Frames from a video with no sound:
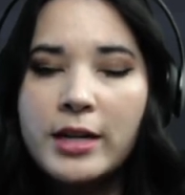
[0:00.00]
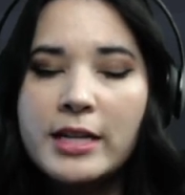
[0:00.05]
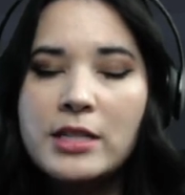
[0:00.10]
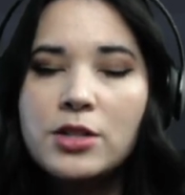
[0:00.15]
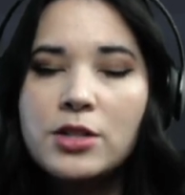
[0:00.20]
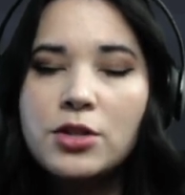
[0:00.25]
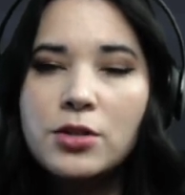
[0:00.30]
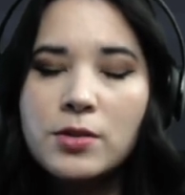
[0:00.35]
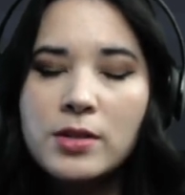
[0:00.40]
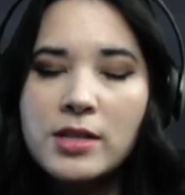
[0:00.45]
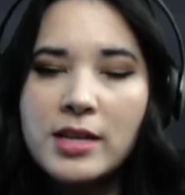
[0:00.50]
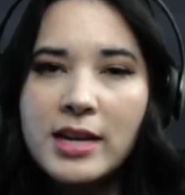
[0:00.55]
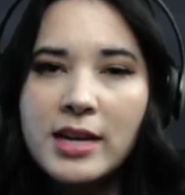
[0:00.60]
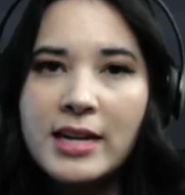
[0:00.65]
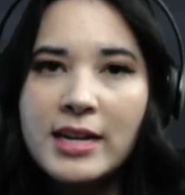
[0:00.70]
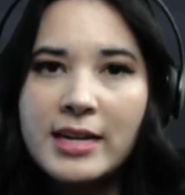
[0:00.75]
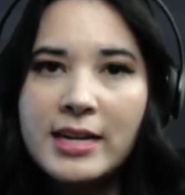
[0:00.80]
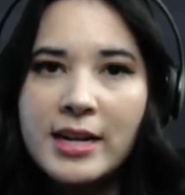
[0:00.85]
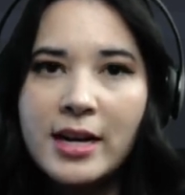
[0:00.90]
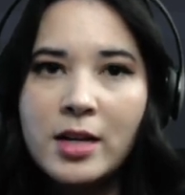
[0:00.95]
It's choosing an
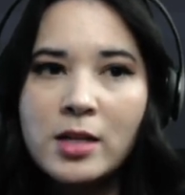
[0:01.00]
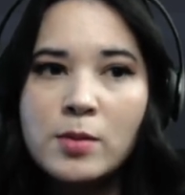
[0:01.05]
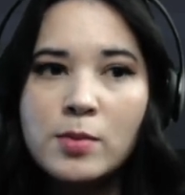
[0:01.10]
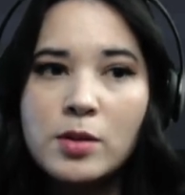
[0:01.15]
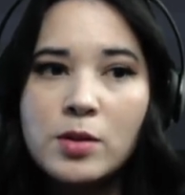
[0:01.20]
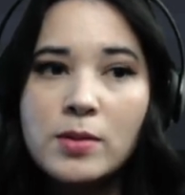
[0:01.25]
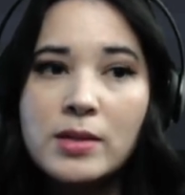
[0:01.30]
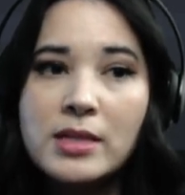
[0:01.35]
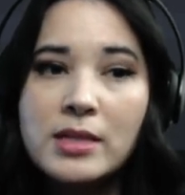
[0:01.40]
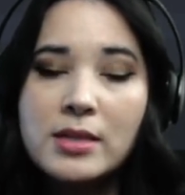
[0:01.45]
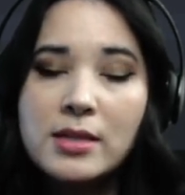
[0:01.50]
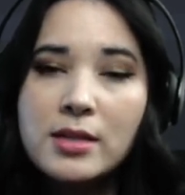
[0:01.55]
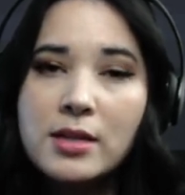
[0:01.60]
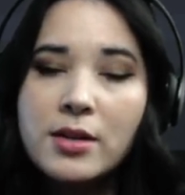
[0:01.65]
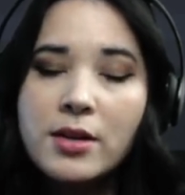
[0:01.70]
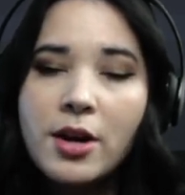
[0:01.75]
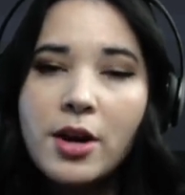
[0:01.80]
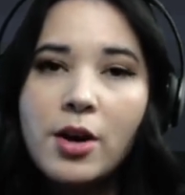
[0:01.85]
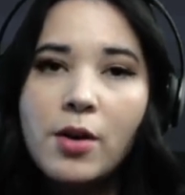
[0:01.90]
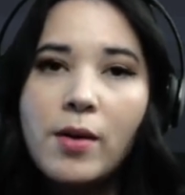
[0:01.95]
index between
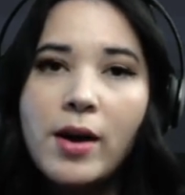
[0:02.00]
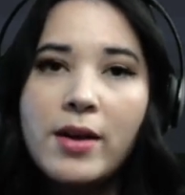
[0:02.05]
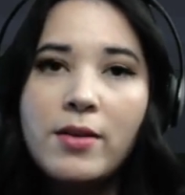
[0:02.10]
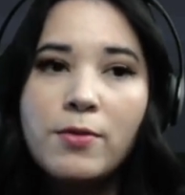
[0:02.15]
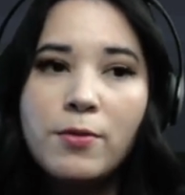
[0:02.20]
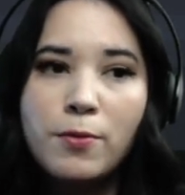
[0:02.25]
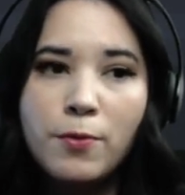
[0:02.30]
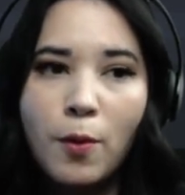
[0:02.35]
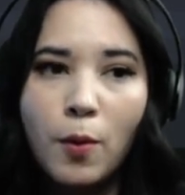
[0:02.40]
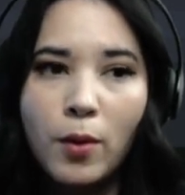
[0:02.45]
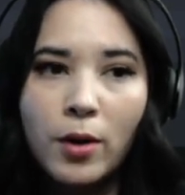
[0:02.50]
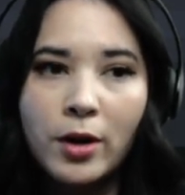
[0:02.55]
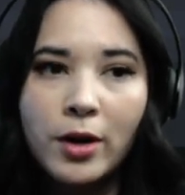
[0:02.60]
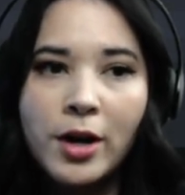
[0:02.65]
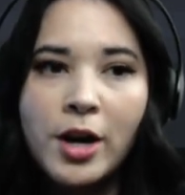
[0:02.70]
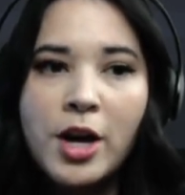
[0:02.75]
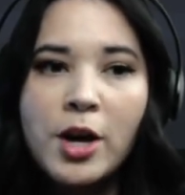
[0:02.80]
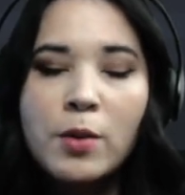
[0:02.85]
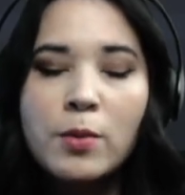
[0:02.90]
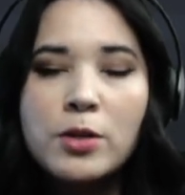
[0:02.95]
0 and 4,
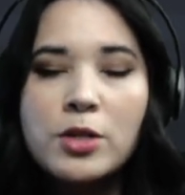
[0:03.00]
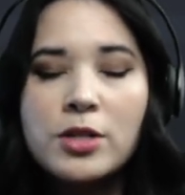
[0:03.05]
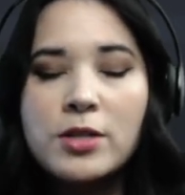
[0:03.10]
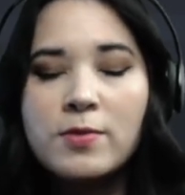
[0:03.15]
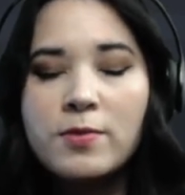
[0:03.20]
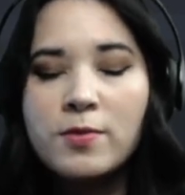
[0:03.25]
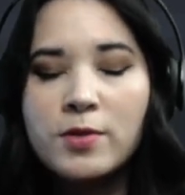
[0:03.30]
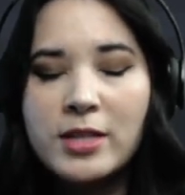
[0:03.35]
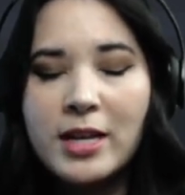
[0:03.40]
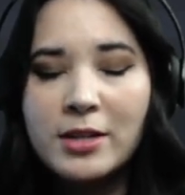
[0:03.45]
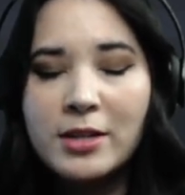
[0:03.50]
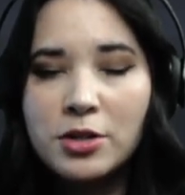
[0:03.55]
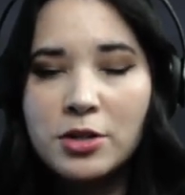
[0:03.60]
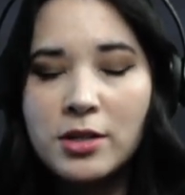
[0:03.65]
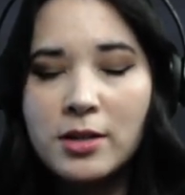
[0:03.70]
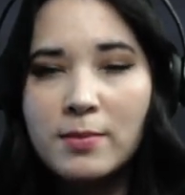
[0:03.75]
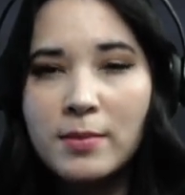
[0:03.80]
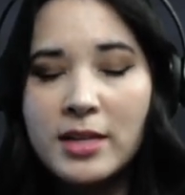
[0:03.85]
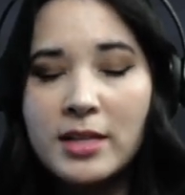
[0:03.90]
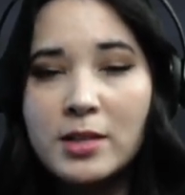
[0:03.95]
which
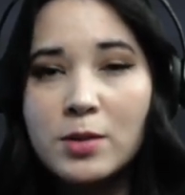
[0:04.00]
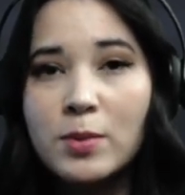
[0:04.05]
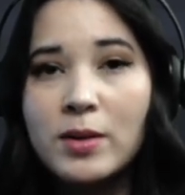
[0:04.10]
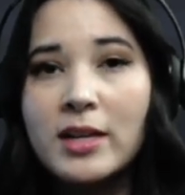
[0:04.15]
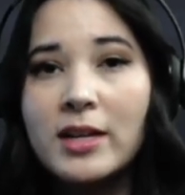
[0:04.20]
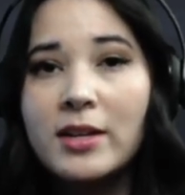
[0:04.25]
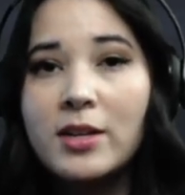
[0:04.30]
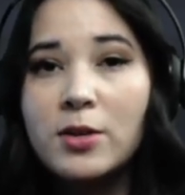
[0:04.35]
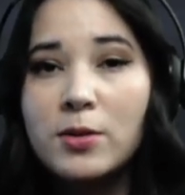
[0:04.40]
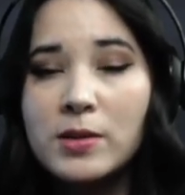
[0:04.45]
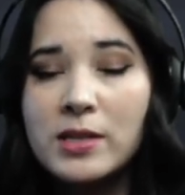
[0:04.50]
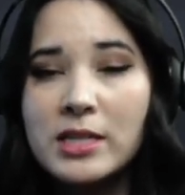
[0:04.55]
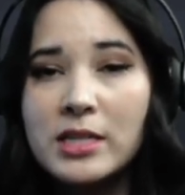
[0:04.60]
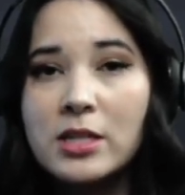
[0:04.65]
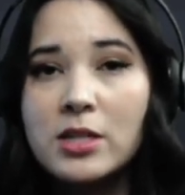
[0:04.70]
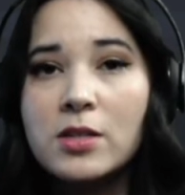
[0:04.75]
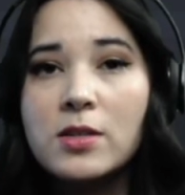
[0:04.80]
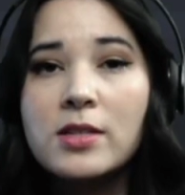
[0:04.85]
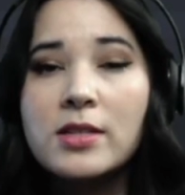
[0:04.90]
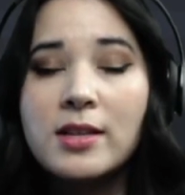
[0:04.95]
essentially means we can use it
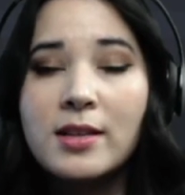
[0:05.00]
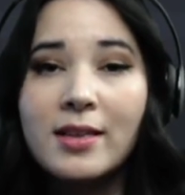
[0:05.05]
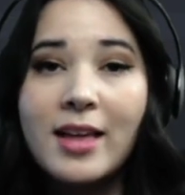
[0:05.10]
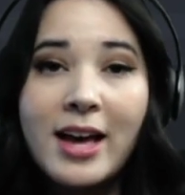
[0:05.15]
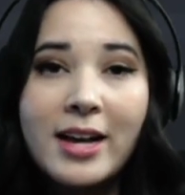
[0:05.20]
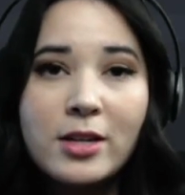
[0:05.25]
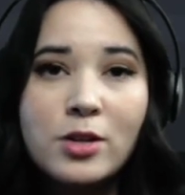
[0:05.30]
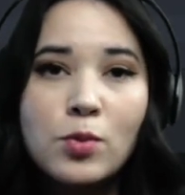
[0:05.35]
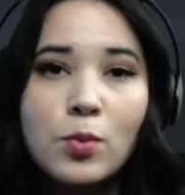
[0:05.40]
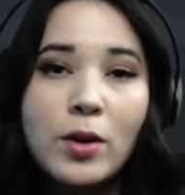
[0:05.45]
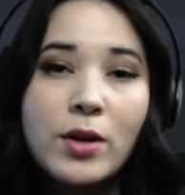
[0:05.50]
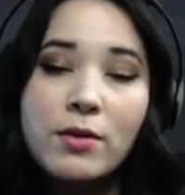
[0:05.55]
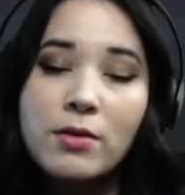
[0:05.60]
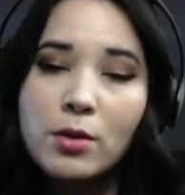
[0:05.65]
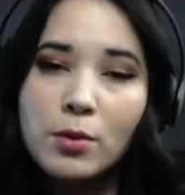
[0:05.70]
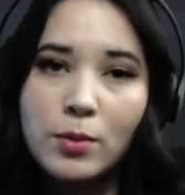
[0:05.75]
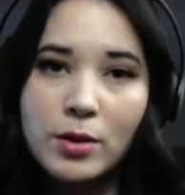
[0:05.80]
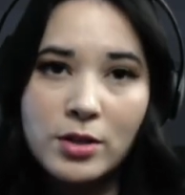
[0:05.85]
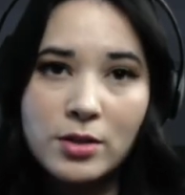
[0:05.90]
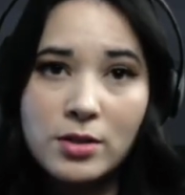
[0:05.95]
to select one of
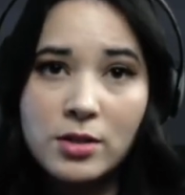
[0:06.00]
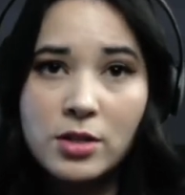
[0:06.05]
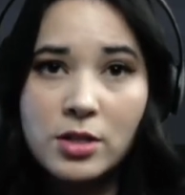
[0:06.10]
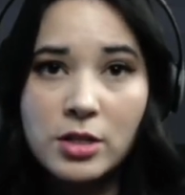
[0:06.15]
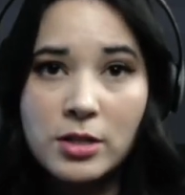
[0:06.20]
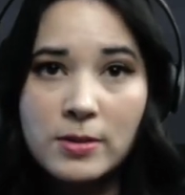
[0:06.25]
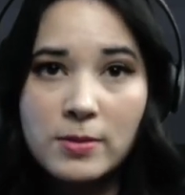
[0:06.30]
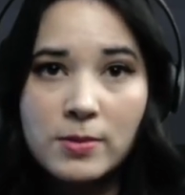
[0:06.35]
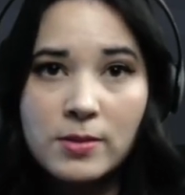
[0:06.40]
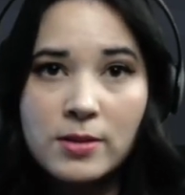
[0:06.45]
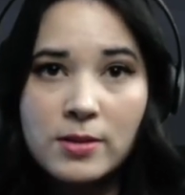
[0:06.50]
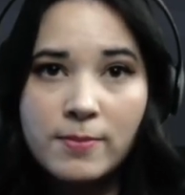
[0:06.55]
the words to use.